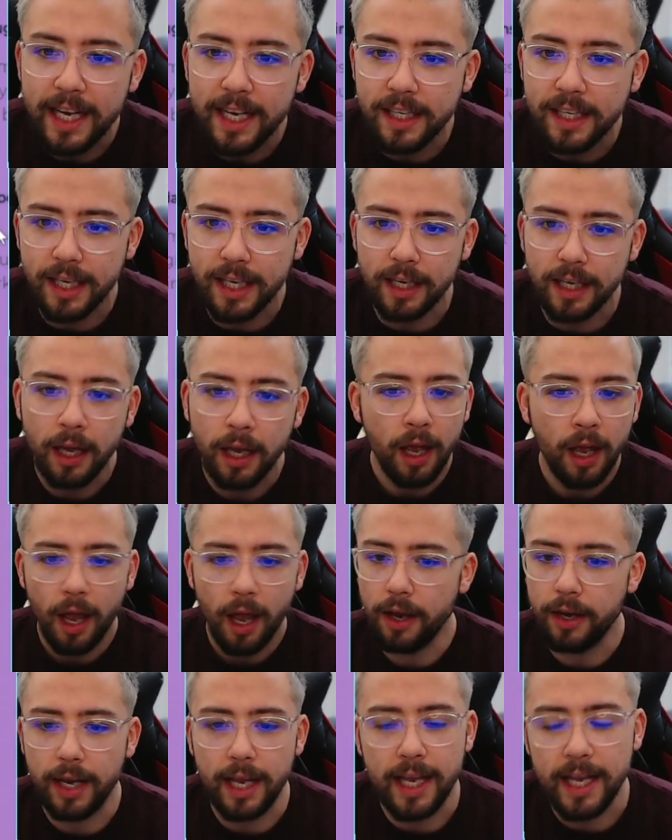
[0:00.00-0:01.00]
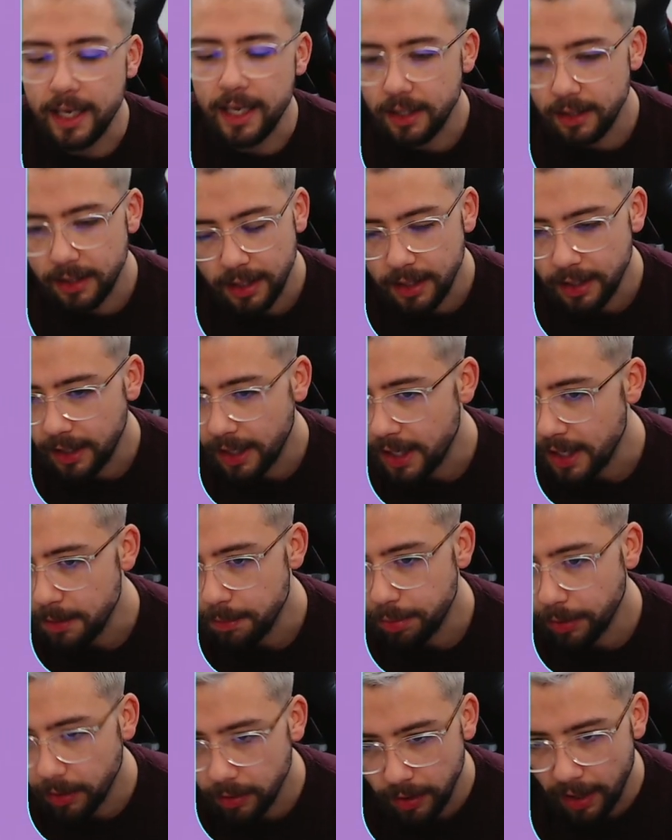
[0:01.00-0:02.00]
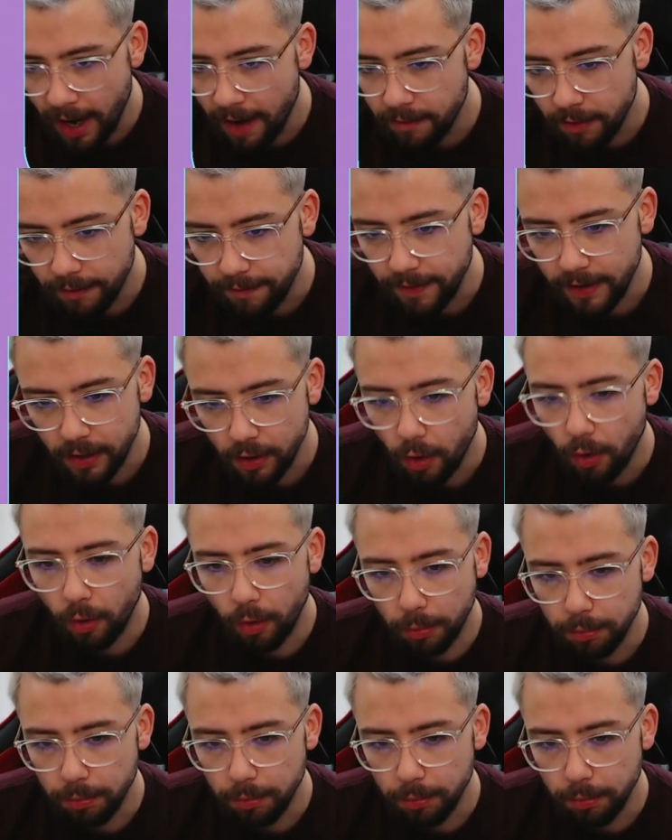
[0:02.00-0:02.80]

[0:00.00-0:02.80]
easy and easy keep everything